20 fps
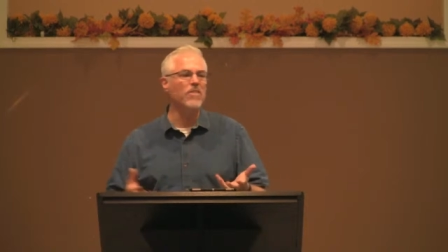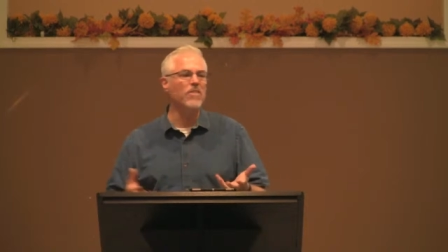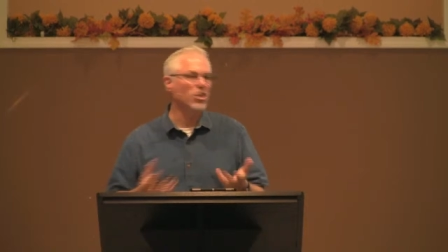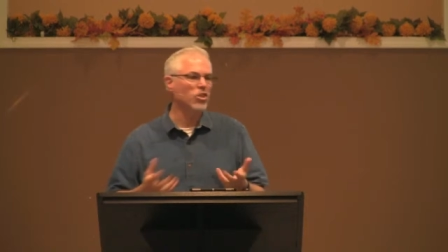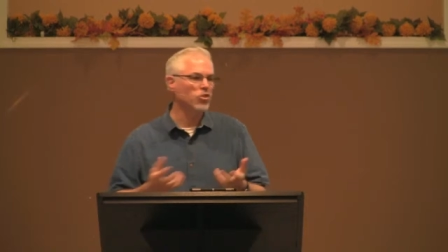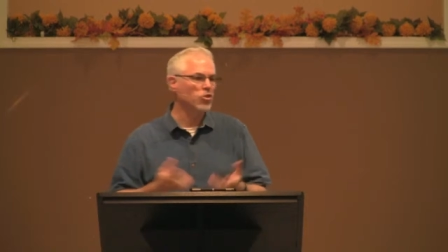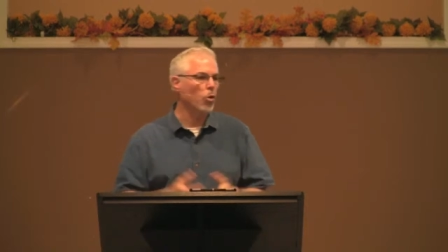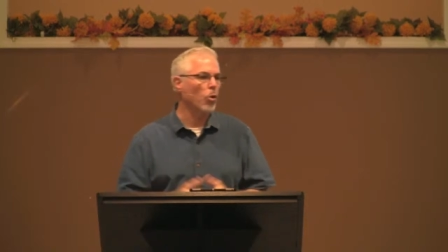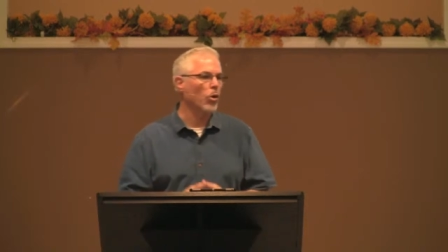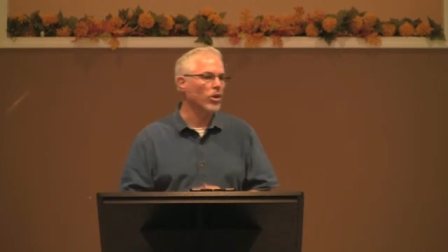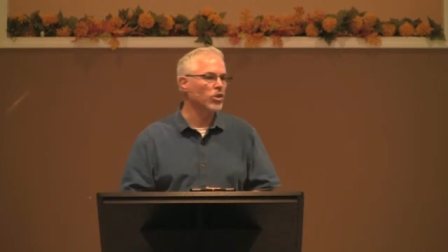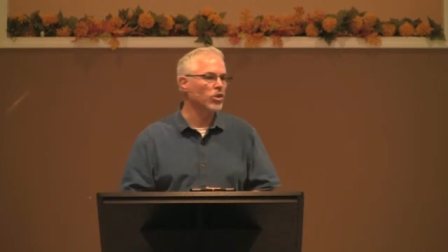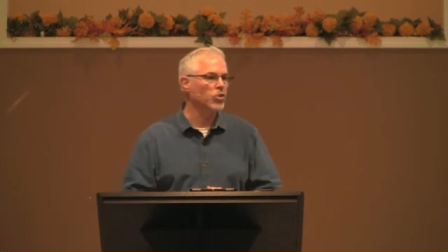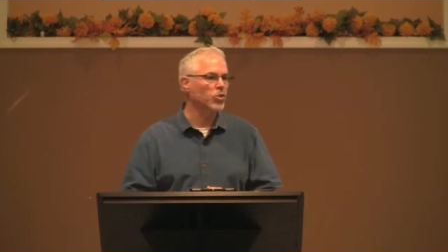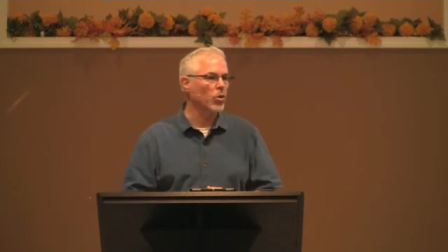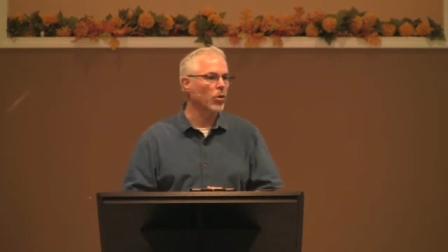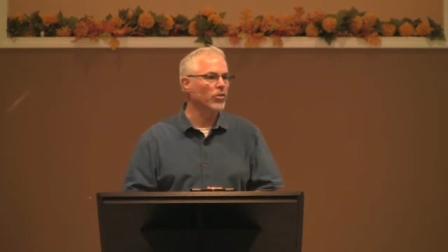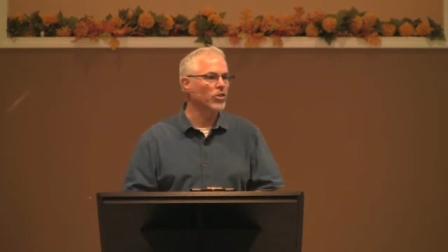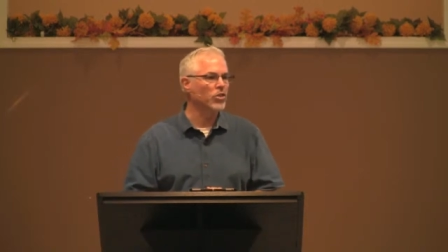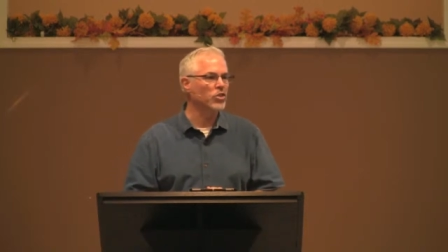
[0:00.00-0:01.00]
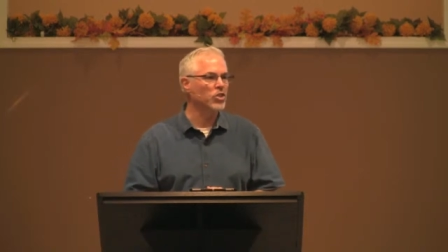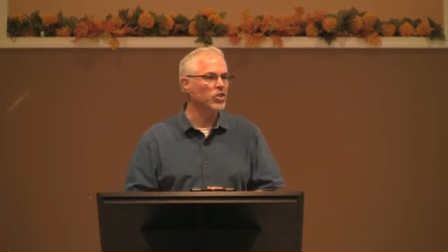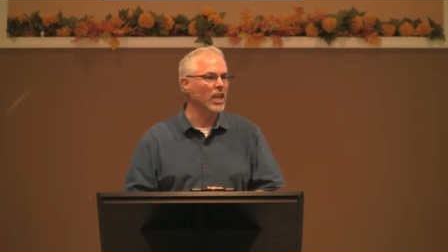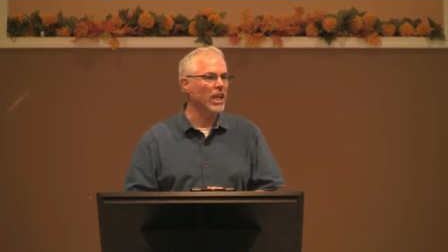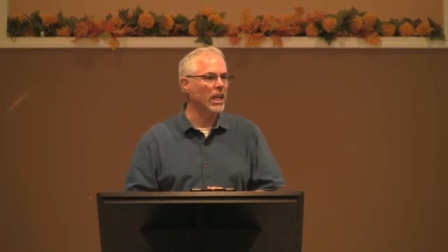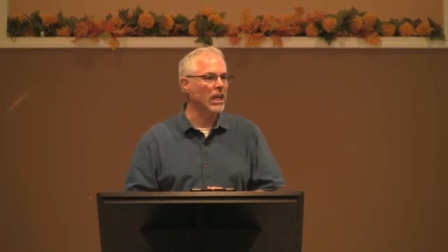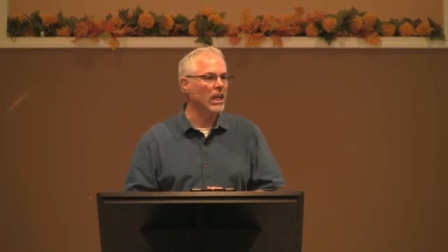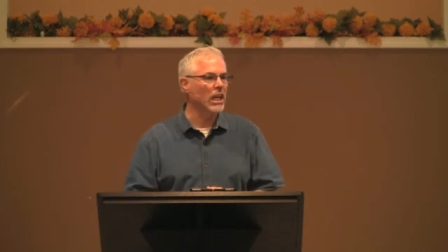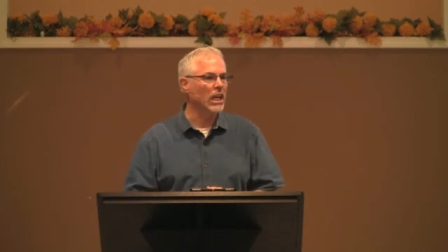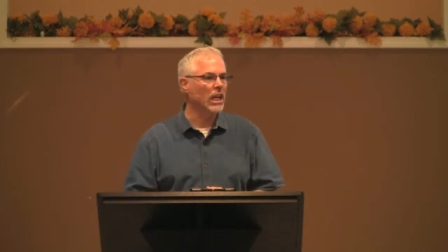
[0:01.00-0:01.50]
victorious over
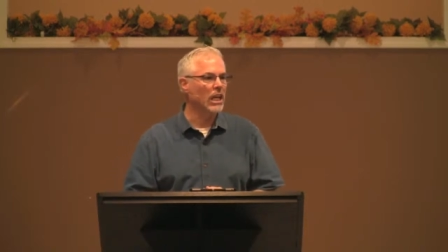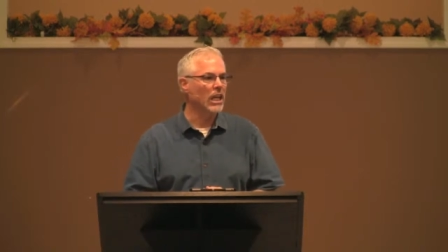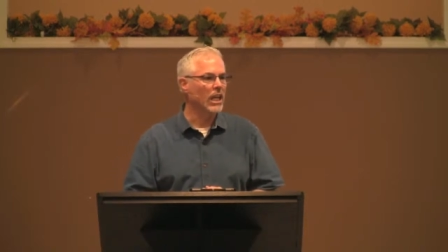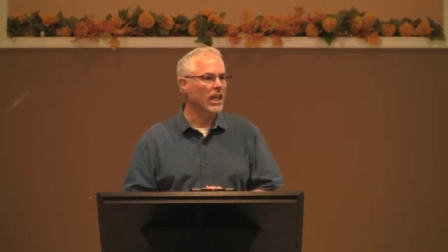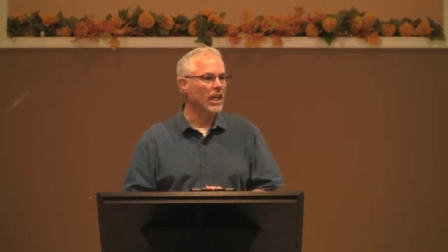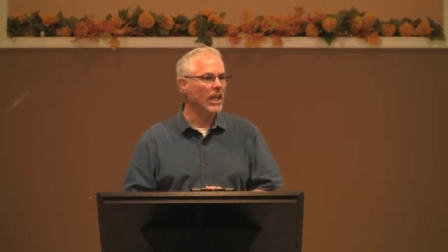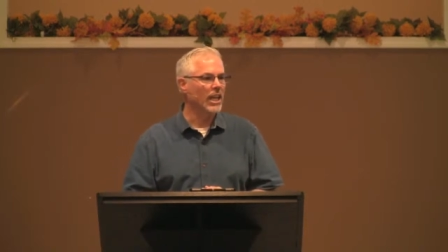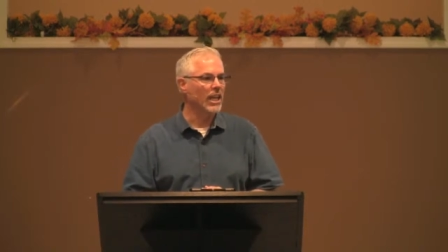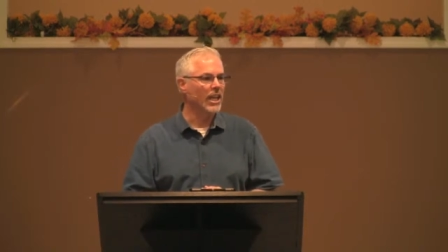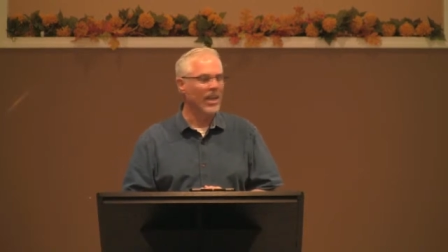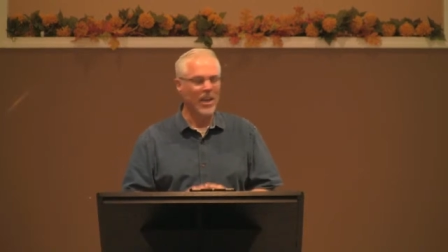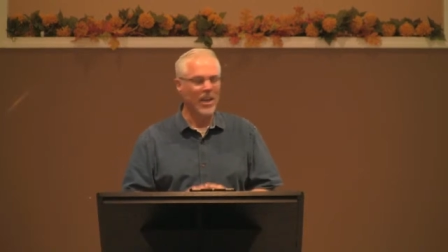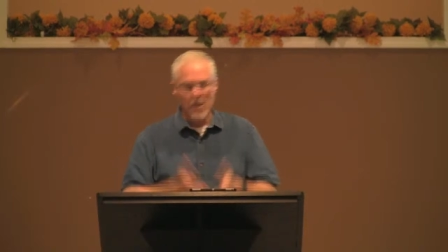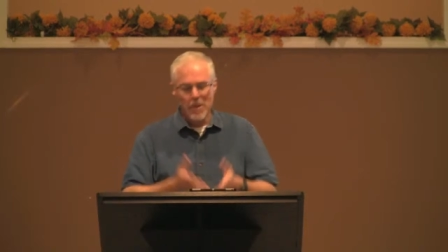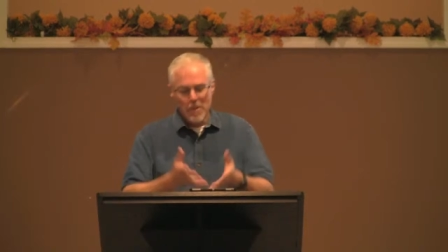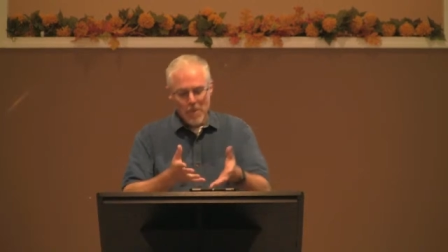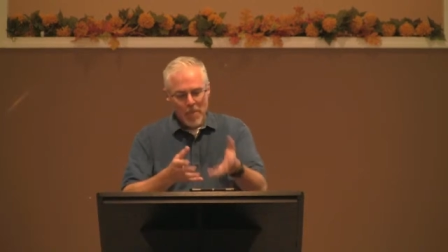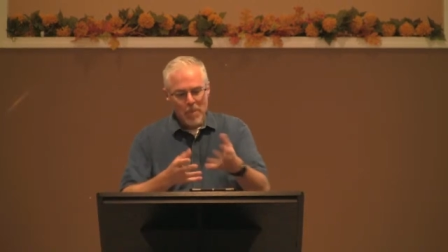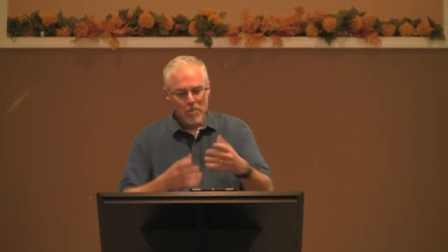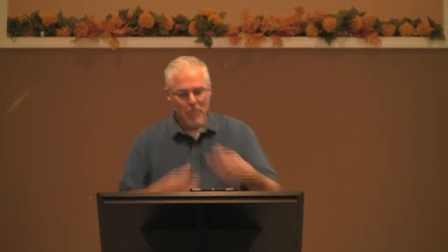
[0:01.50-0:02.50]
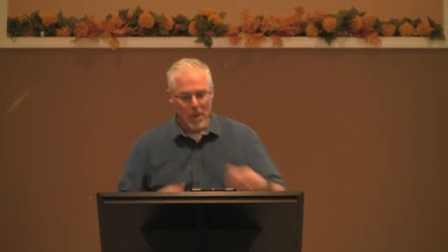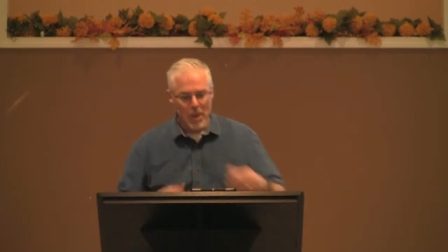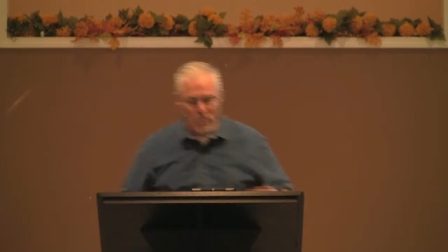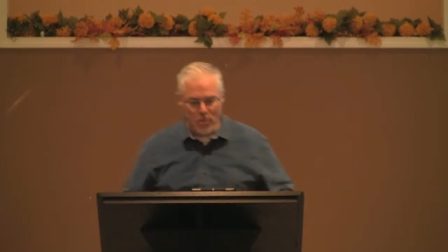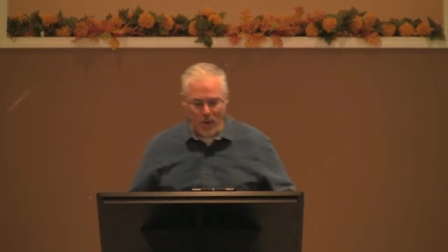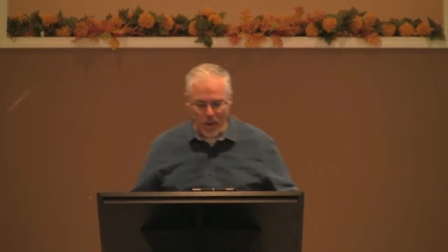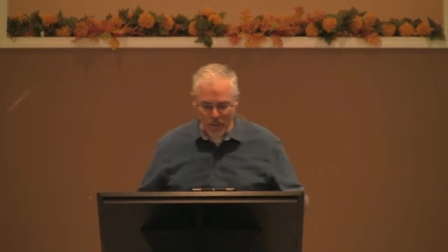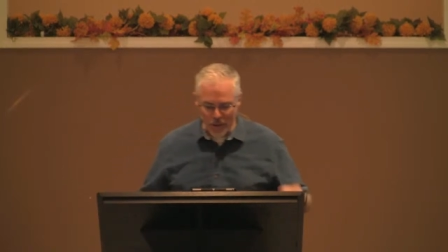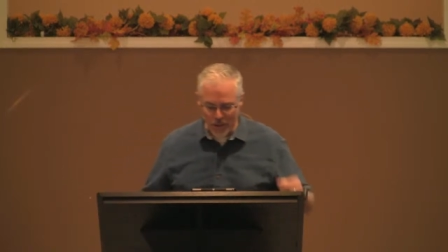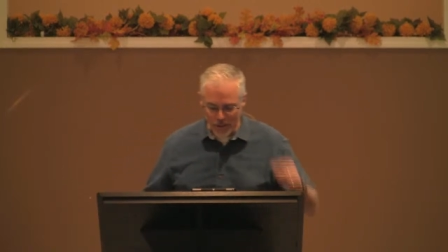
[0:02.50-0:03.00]
sin. My
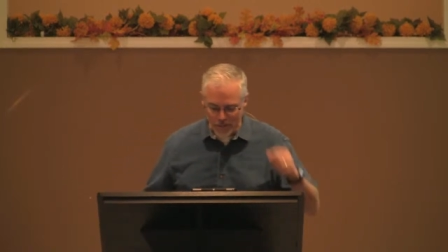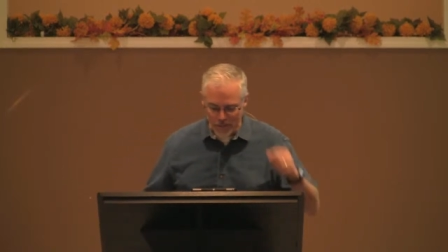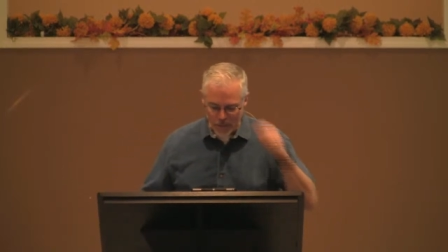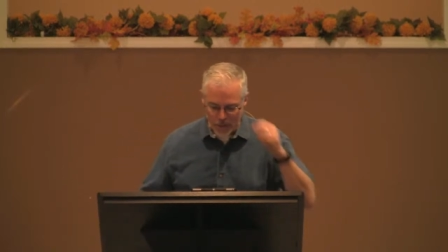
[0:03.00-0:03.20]
brother